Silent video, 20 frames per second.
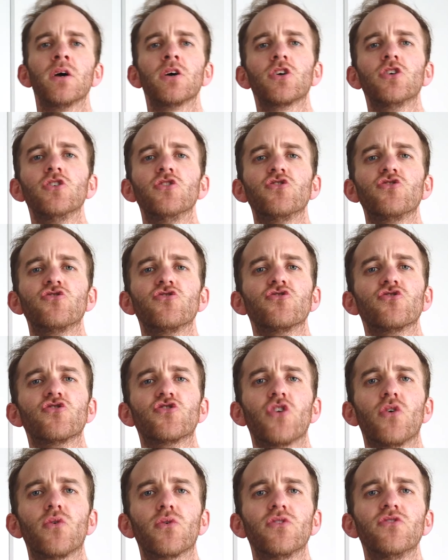because
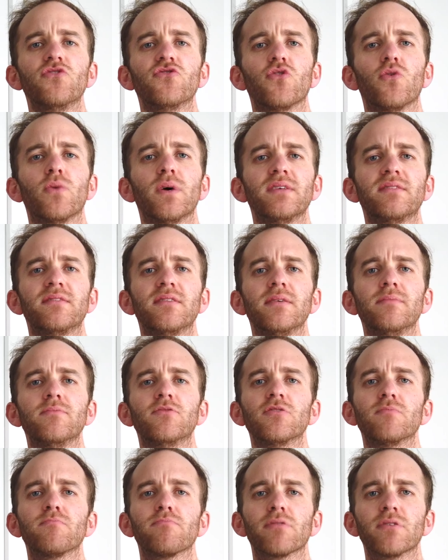shoulders always seem
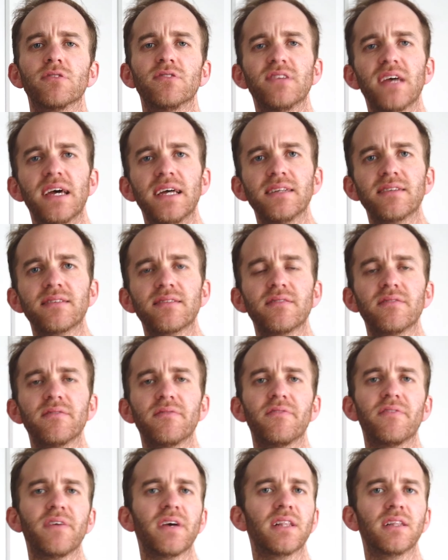to present
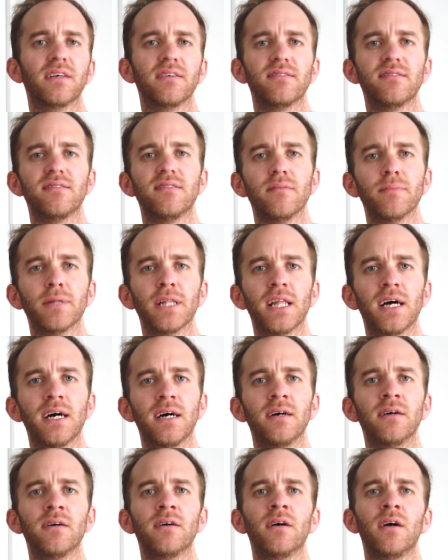fairly
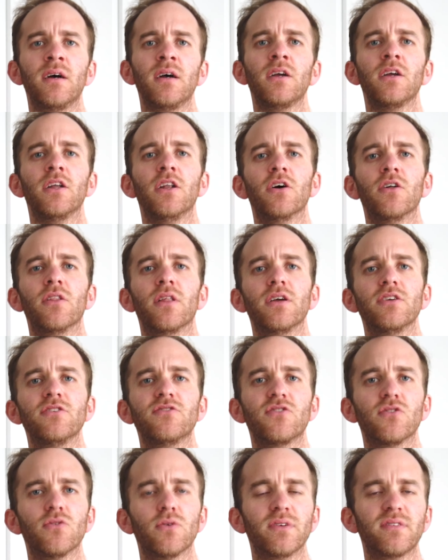similar. You know, they
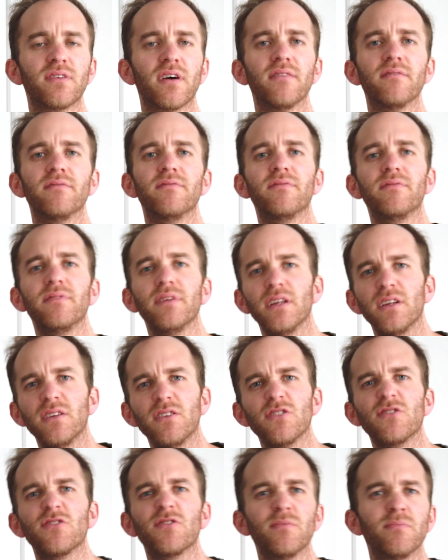used to always have
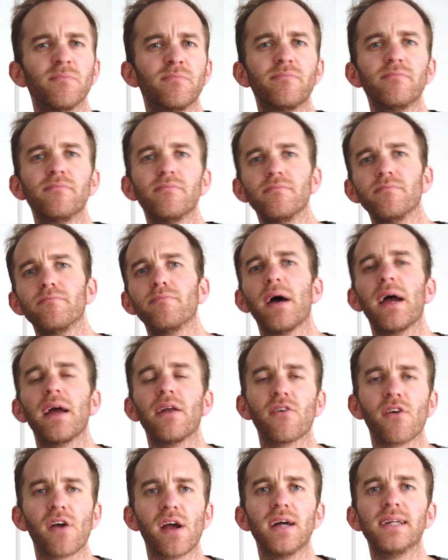just some pain
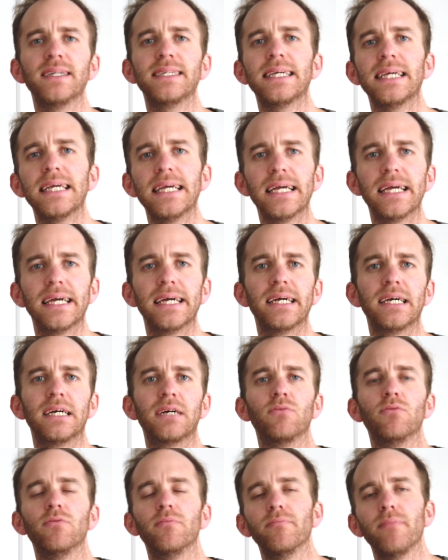around
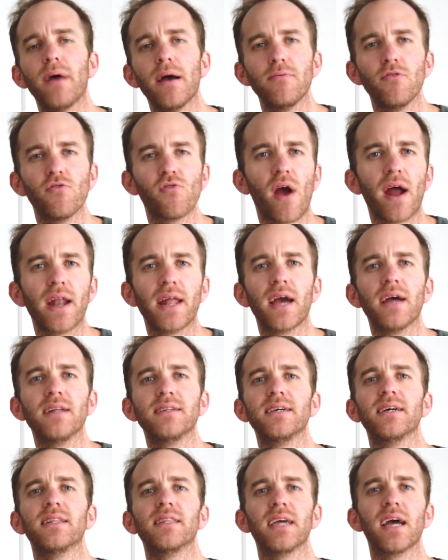here, would maybe radiate
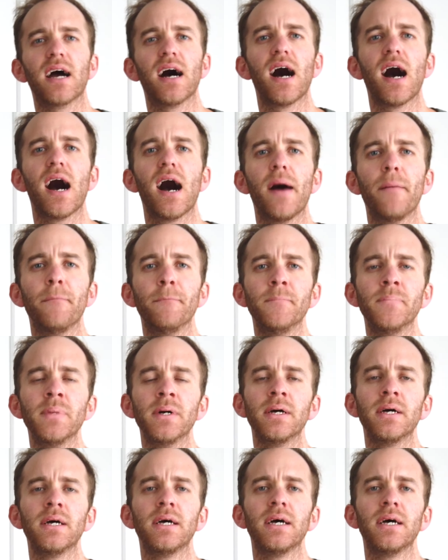down the arm,